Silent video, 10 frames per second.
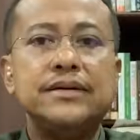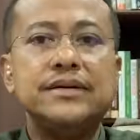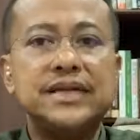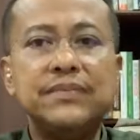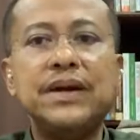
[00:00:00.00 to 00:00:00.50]

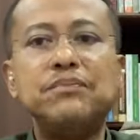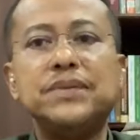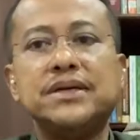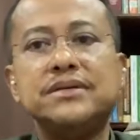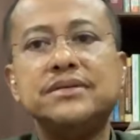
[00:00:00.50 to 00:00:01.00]

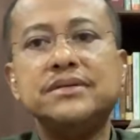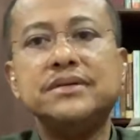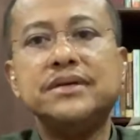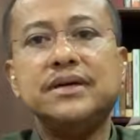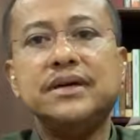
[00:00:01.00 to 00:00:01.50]
remember
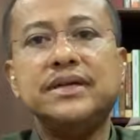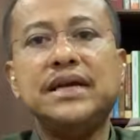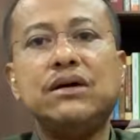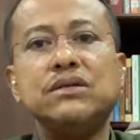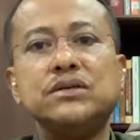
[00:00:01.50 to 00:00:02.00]
that
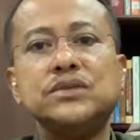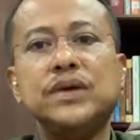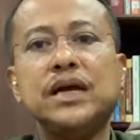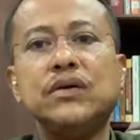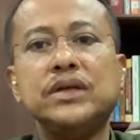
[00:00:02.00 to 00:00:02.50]
Allah
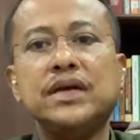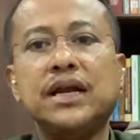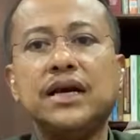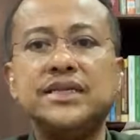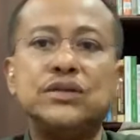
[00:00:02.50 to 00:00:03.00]
subhanahu wa
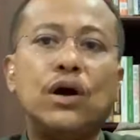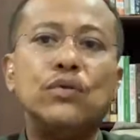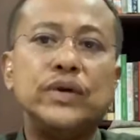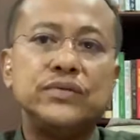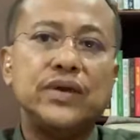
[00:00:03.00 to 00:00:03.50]
ta'ala is
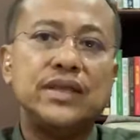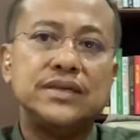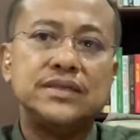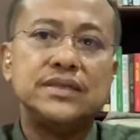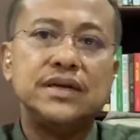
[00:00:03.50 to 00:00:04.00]
always with
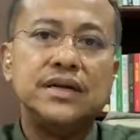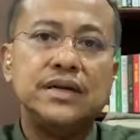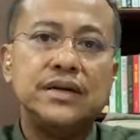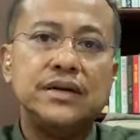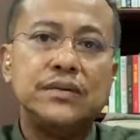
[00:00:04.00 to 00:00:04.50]
us.
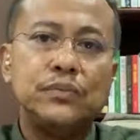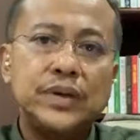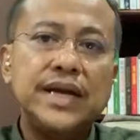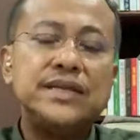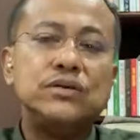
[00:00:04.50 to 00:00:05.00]

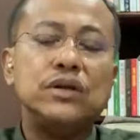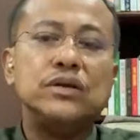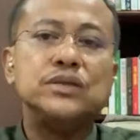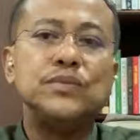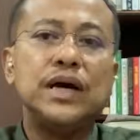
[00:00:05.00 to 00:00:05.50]
Pray to
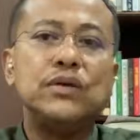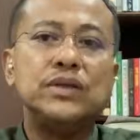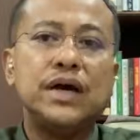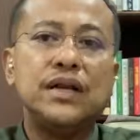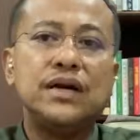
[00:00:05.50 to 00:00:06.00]
Allah subhanahu wa
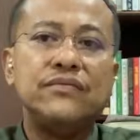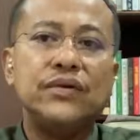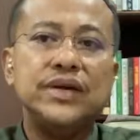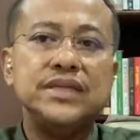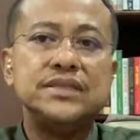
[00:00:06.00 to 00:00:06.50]
ta'ala
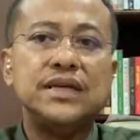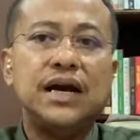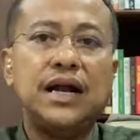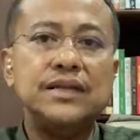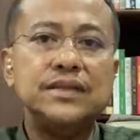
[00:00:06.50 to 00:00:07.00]
for His
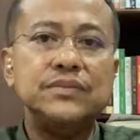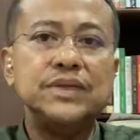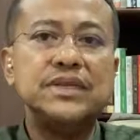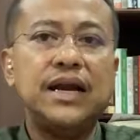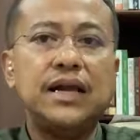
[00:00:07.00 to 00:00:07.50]

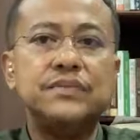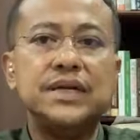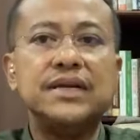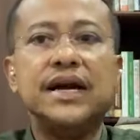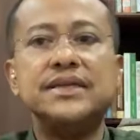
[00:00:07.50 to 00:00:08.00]
ultimate help
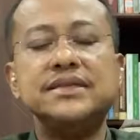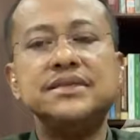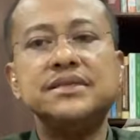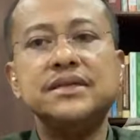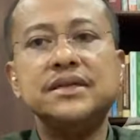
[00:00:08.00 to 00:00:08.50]
and
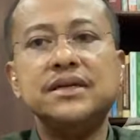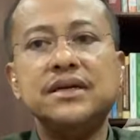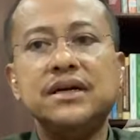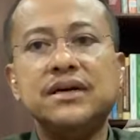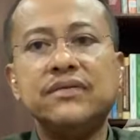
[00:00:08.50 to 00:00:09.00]
guidance
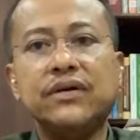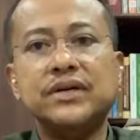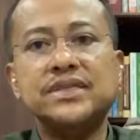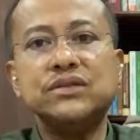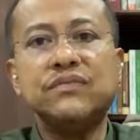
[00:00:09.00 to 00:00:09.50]

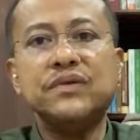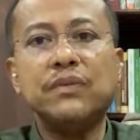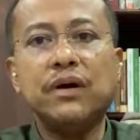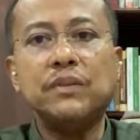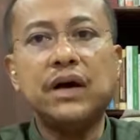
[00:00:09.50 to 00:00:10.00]
for us to
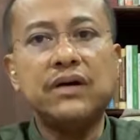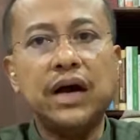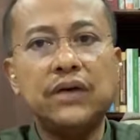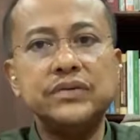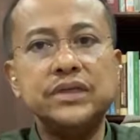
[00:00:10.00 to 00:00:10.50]
perform
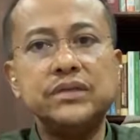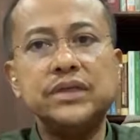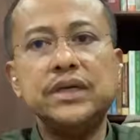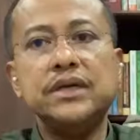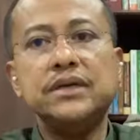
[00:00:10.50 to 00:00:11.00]
our
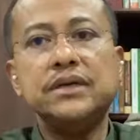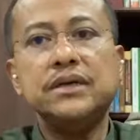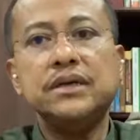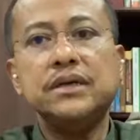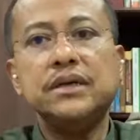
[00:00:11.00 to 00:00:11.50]
duty
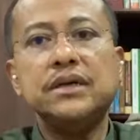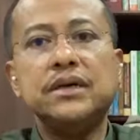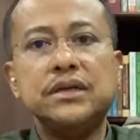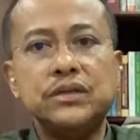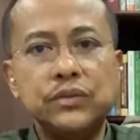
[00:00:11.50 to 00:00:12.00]

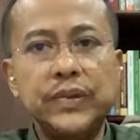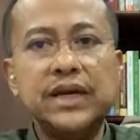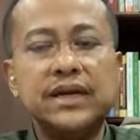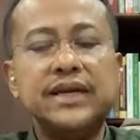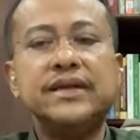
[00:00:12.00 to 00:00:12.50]
to
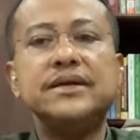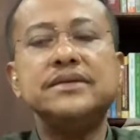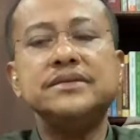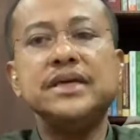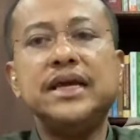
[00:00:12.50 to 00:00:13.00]
being a leader,
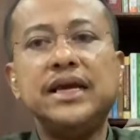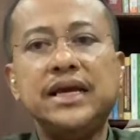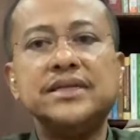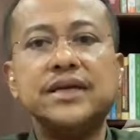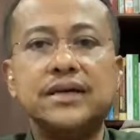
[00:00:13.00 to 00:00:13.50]

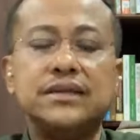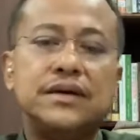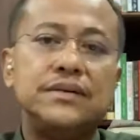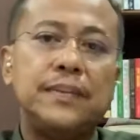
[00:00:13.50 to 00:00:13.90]
inshallah.